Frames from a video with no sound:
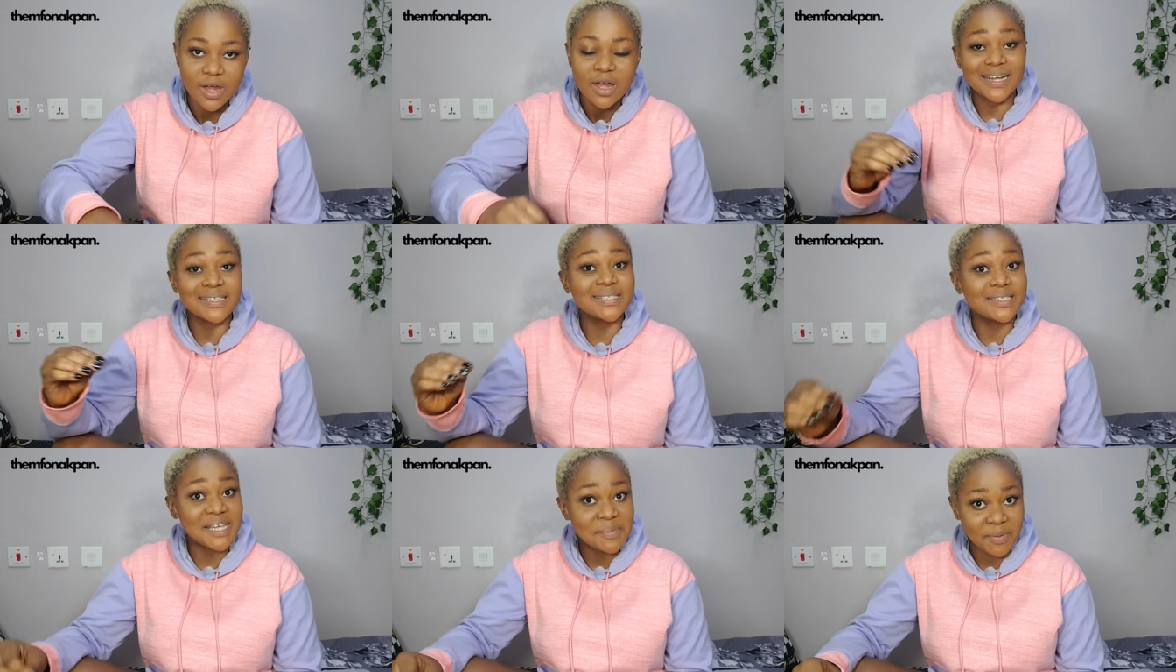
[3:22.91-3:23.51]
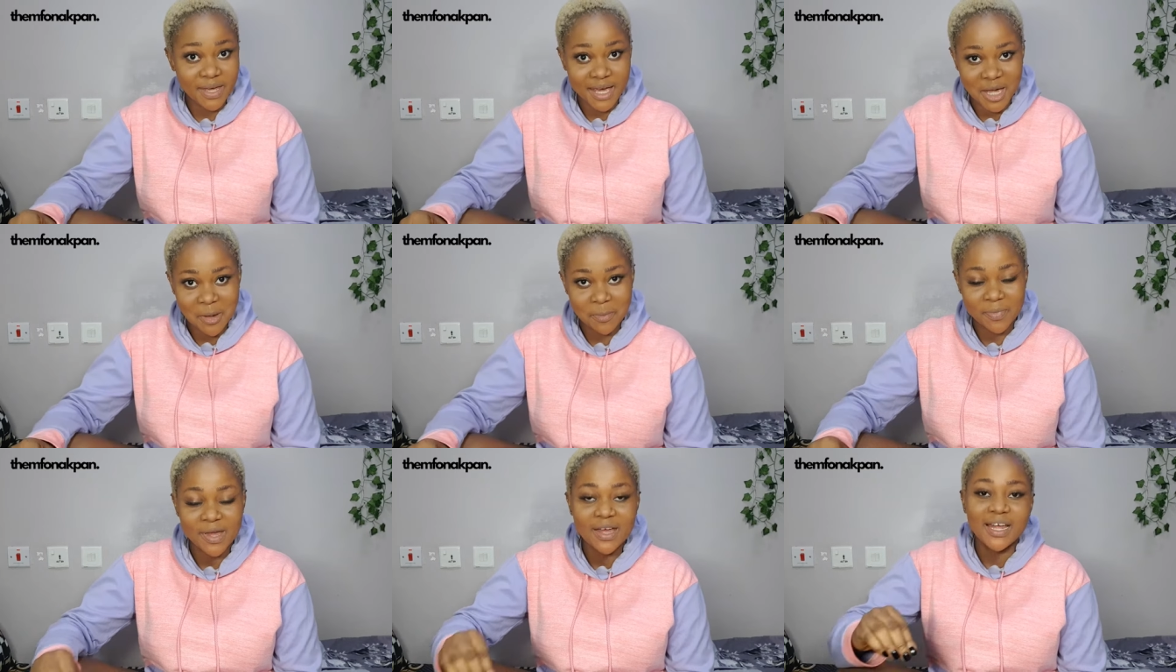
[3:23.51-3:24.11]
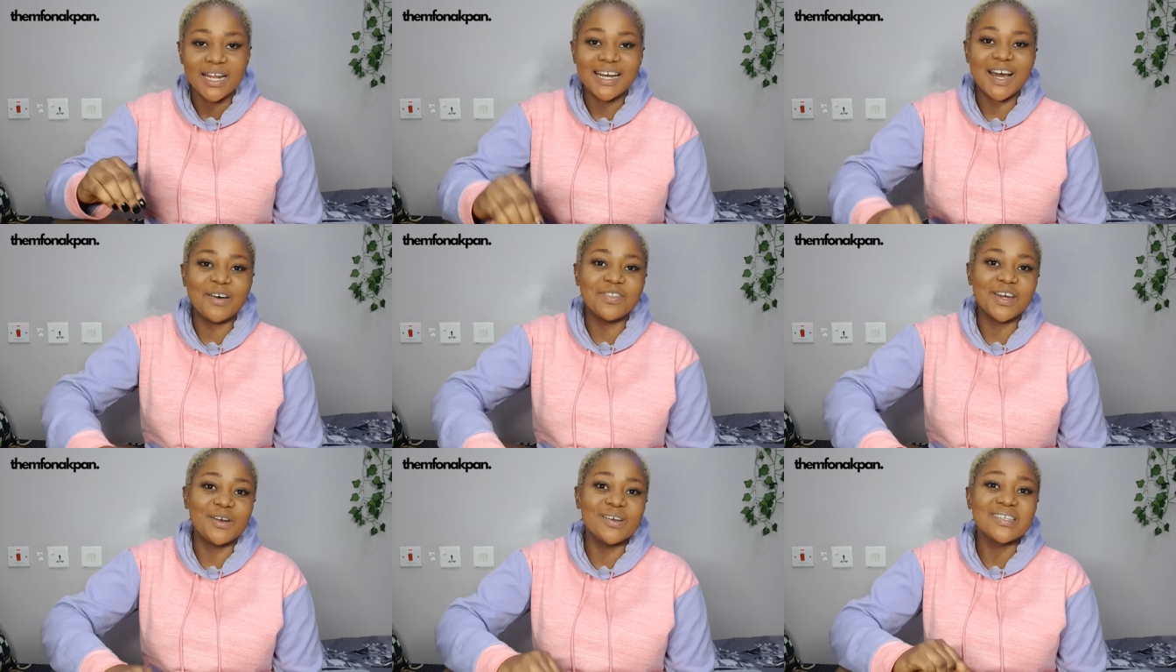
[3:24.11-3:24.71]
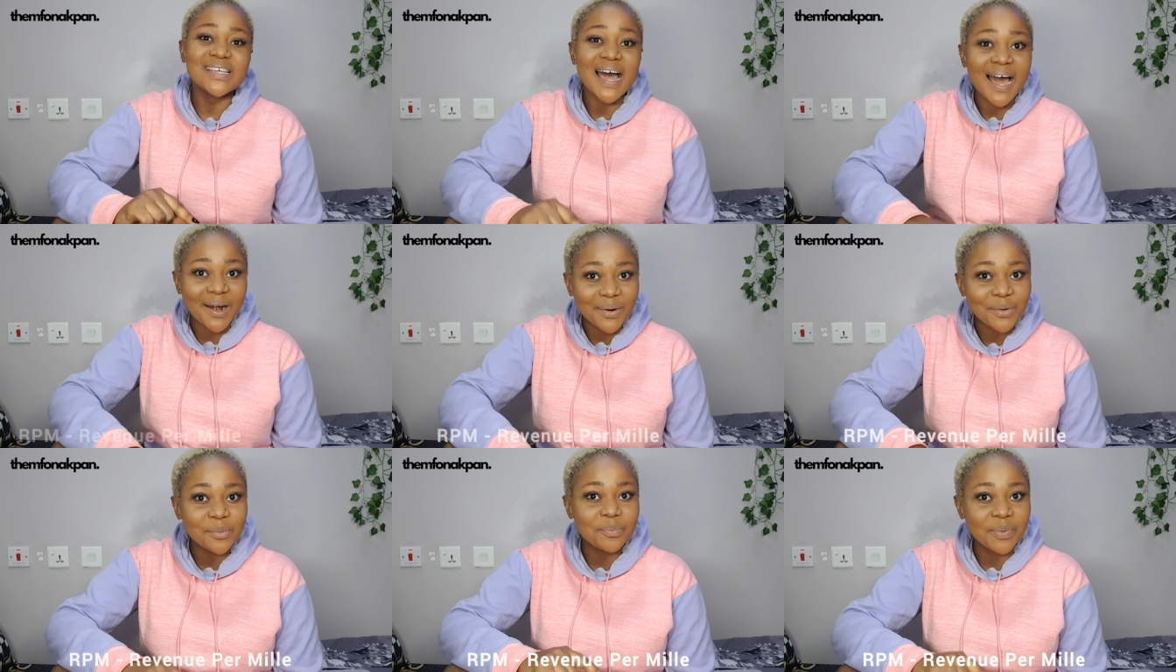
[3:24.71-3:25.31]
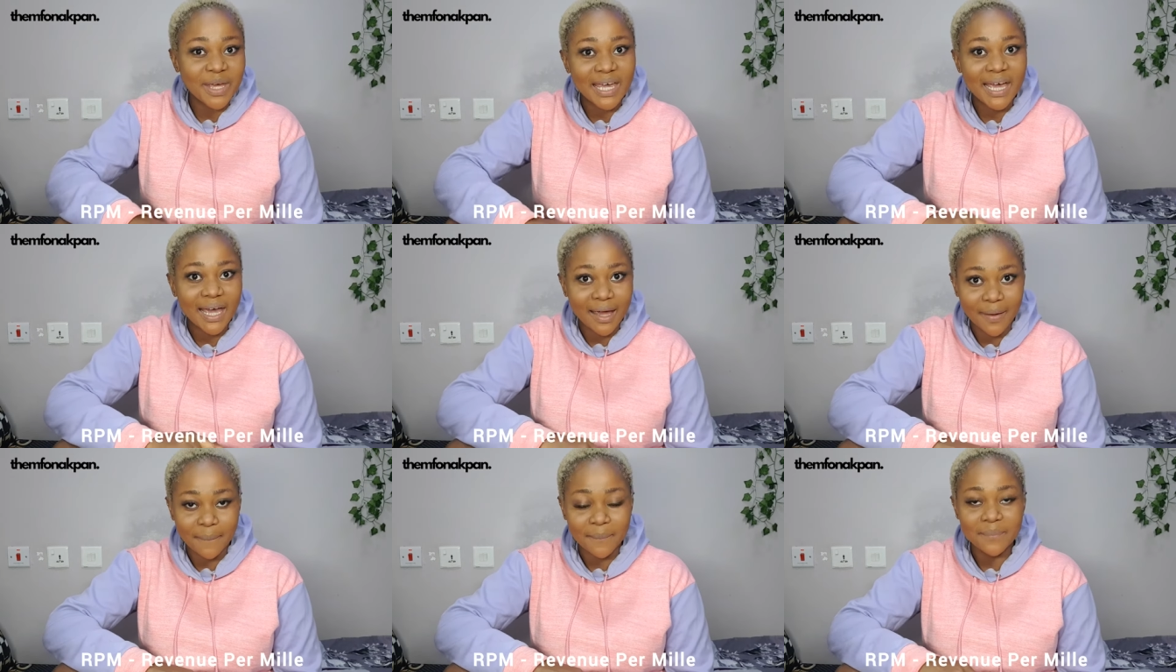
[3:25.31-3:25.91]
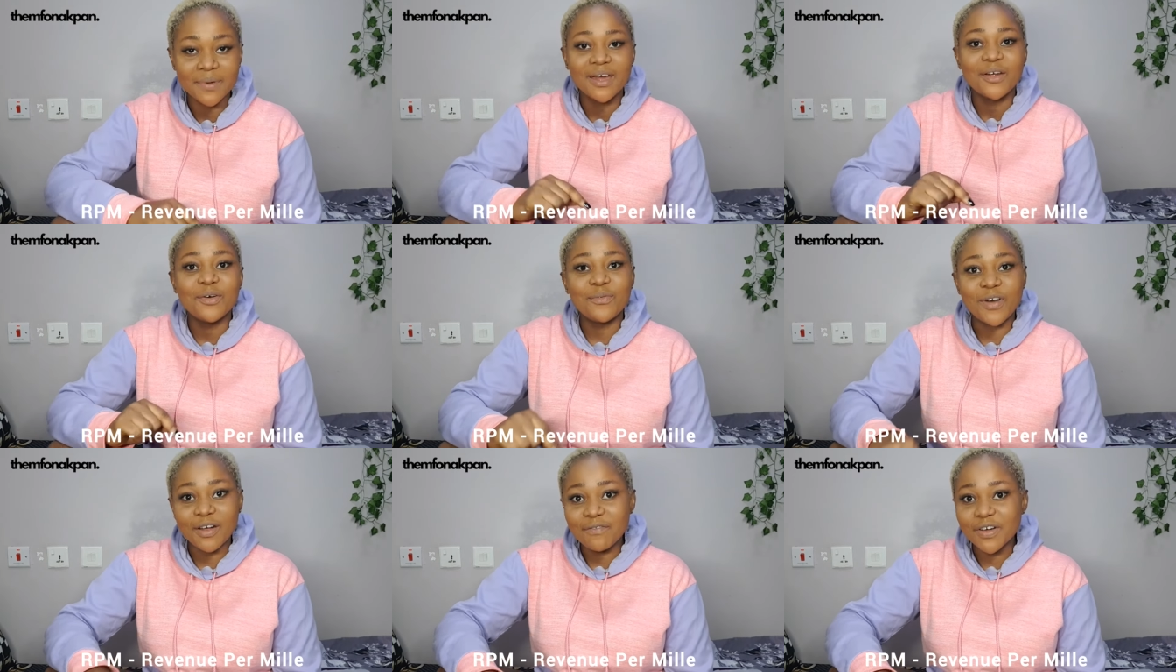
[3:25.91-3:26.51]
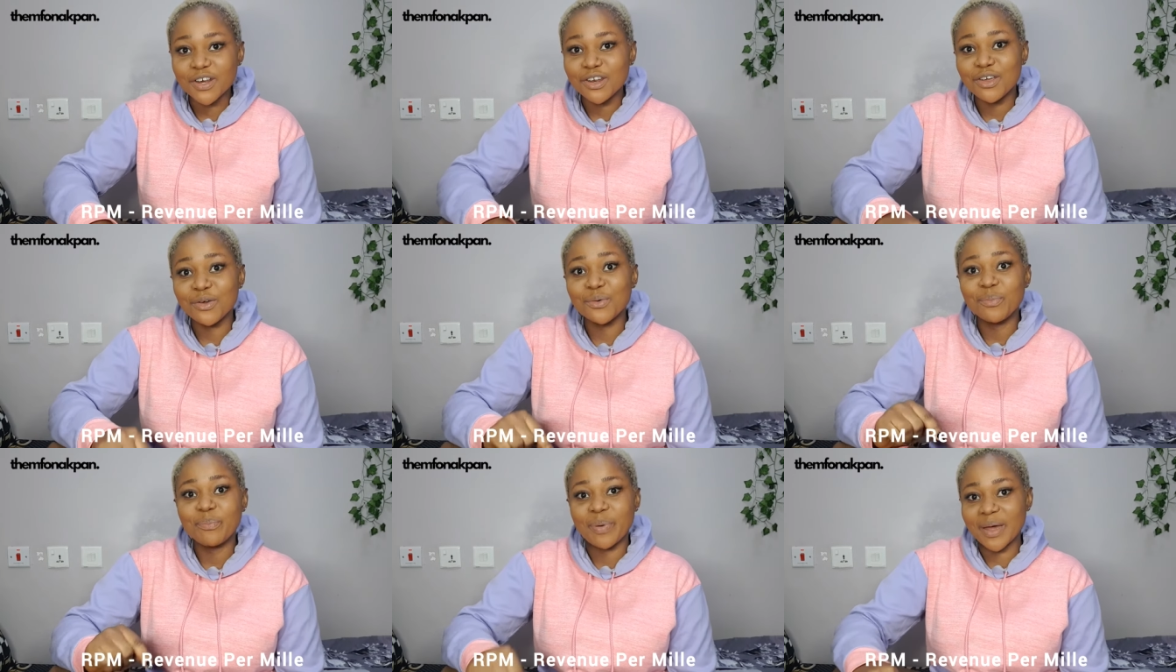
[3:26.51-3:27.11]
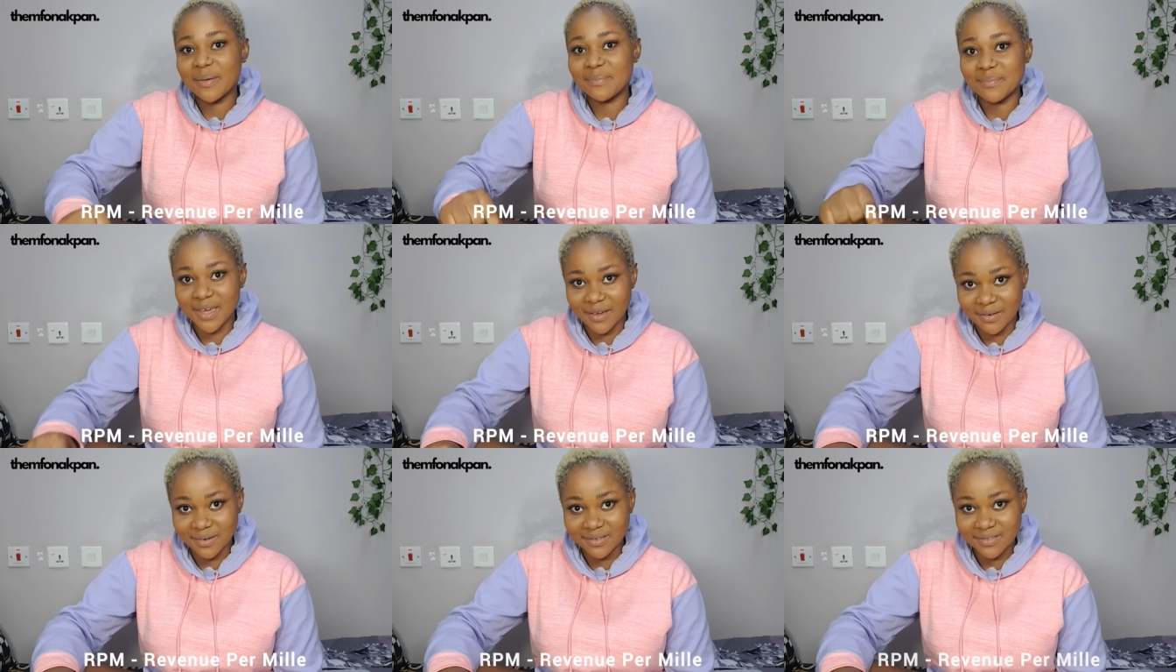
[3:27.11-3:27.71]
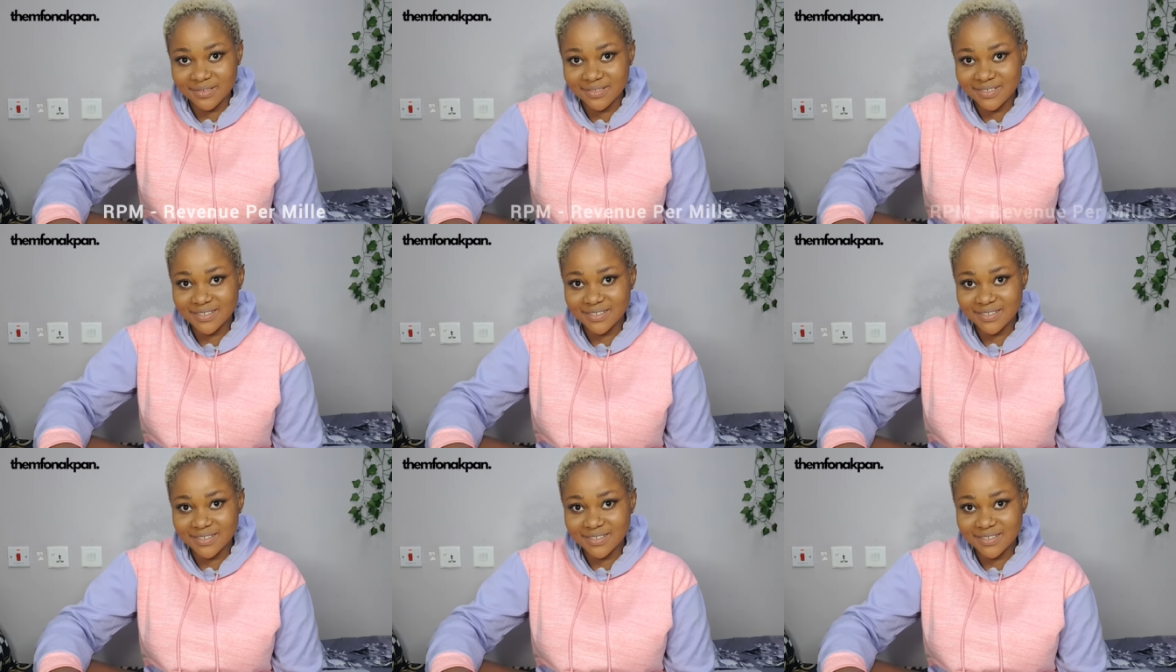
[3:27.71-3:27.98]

That's CPM. Now there is RPM, revenue per mil.